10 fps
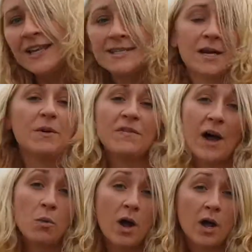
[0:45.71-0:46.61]
Some of
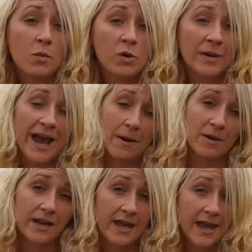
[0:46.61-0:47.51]
that work will be
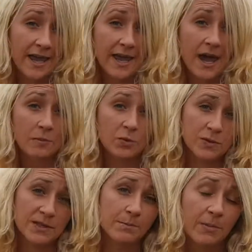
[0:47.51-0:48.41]
happening here at
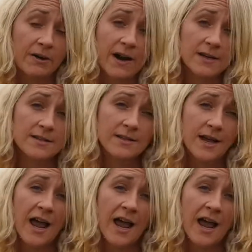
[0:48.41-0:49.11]
Braunton Burrows